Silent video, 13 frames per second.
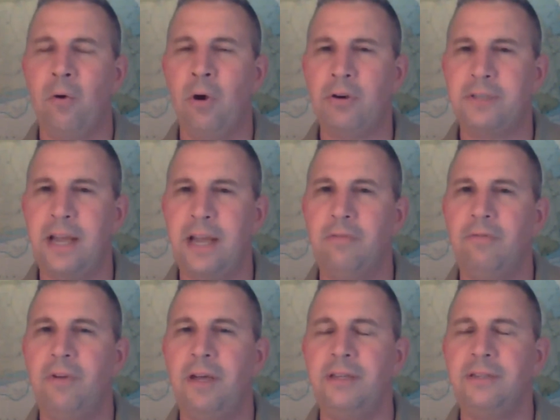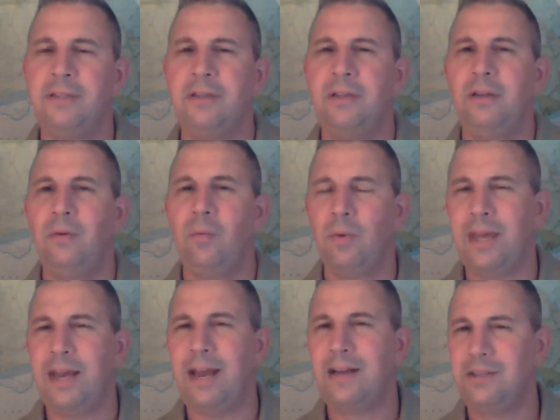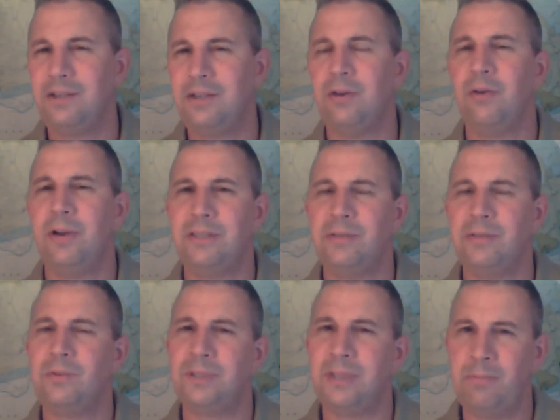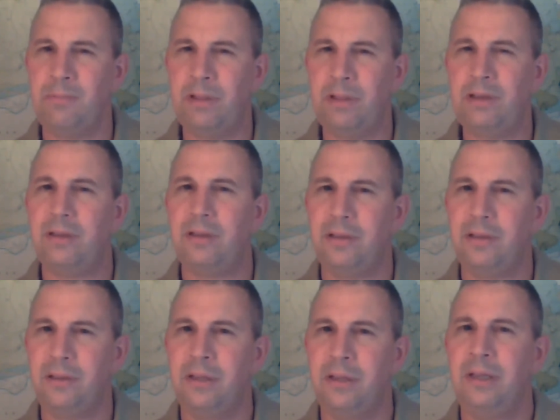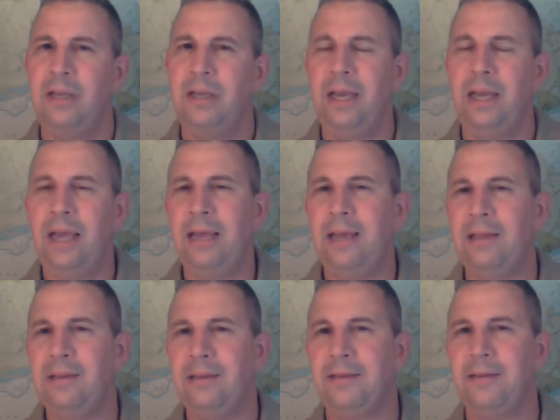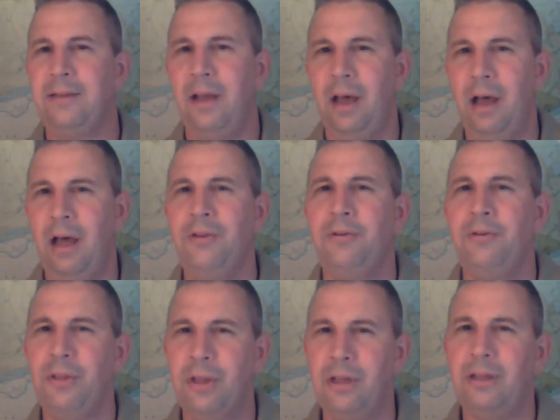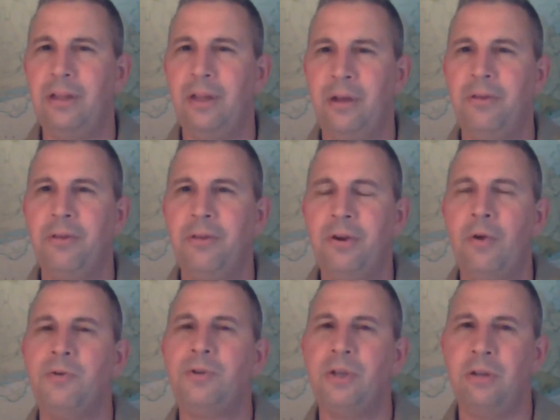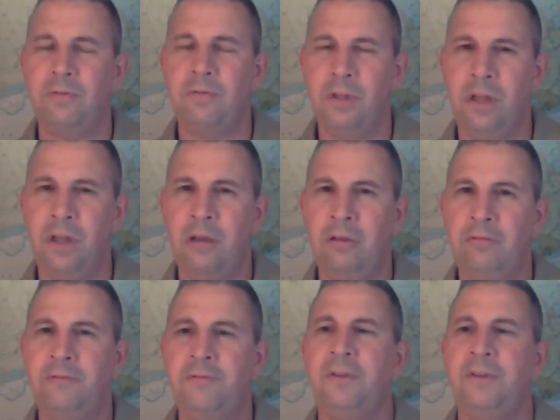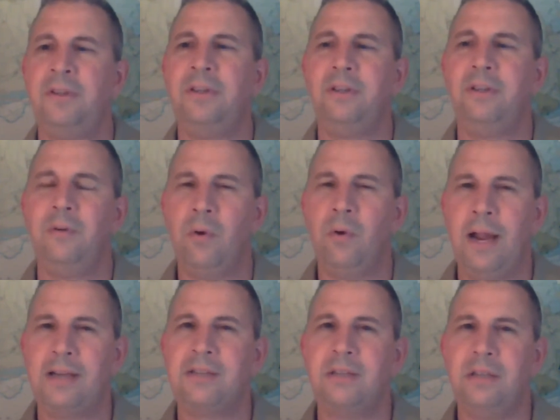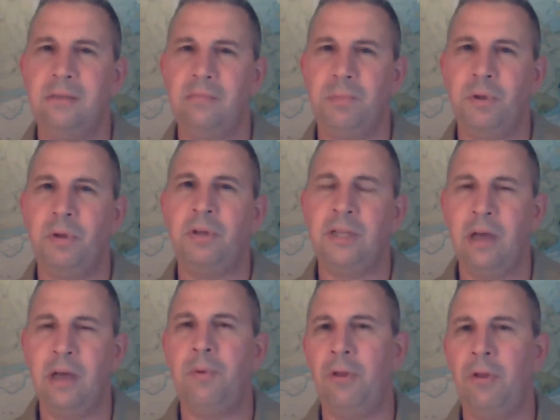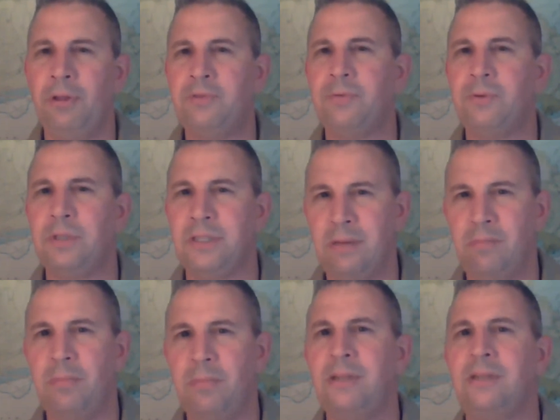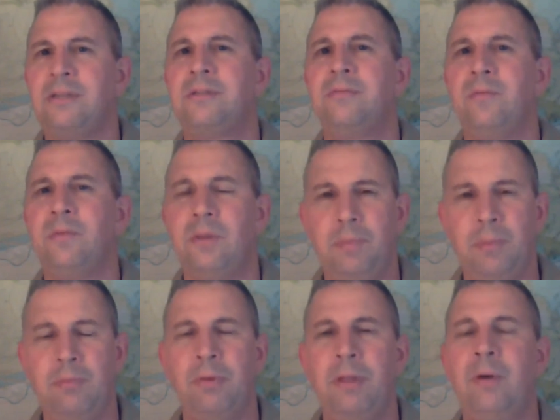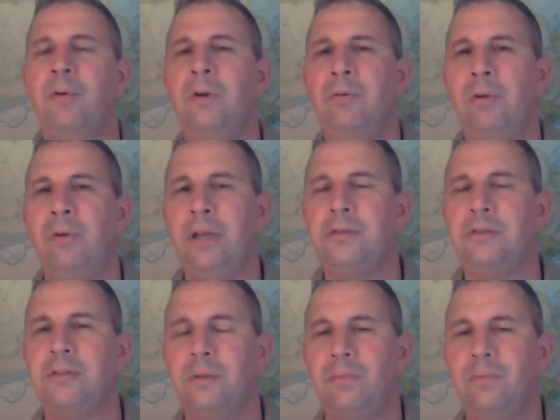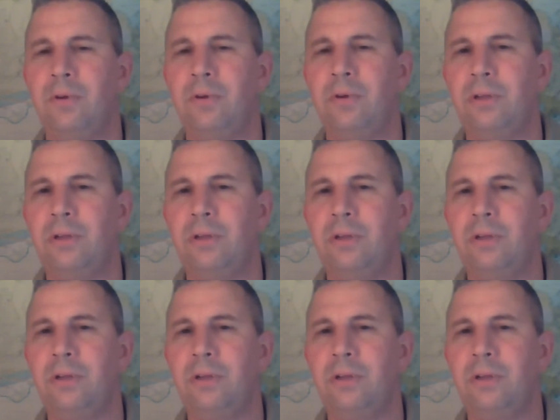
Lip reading: for our sacrifice, what that actually generates is resentment. And under the notion of love, we're actually building up all these resentments with the people that we're in a relationship with.